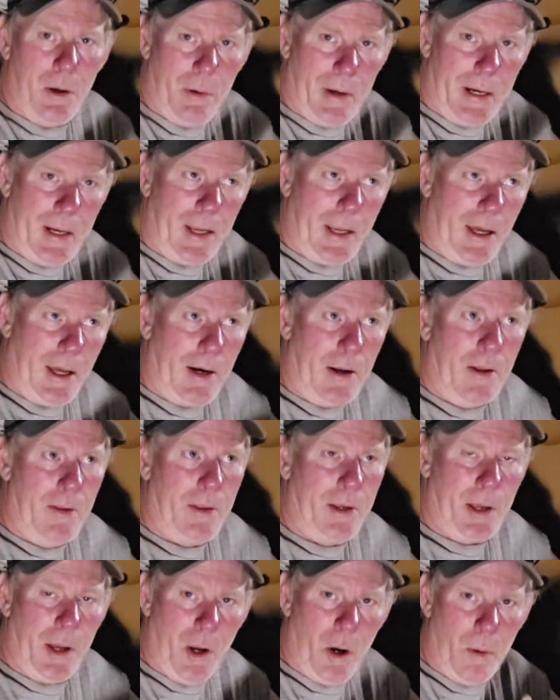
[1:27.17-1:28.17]
go in and cut
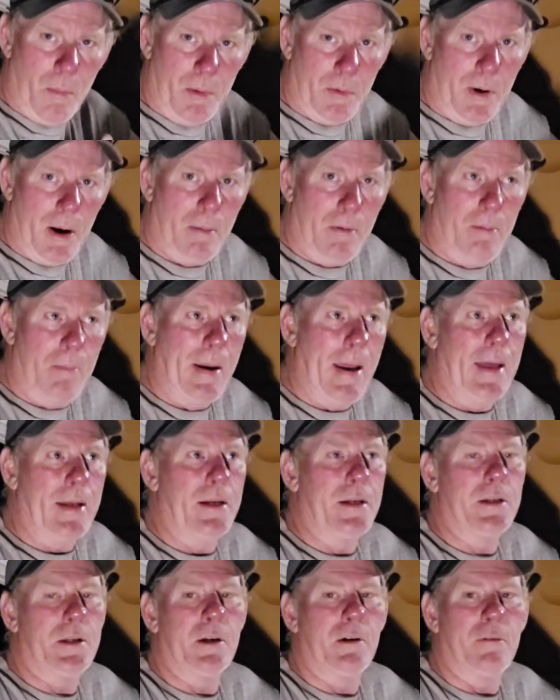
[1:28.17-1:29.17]
all the comb and rubber
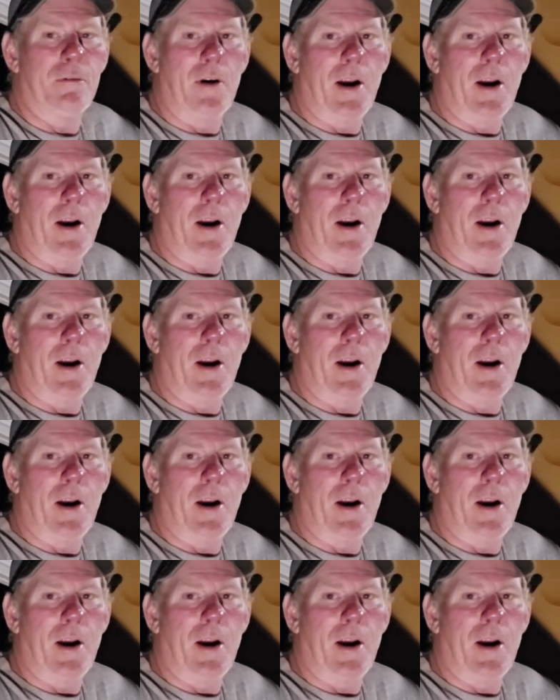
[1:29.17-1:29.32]
band it to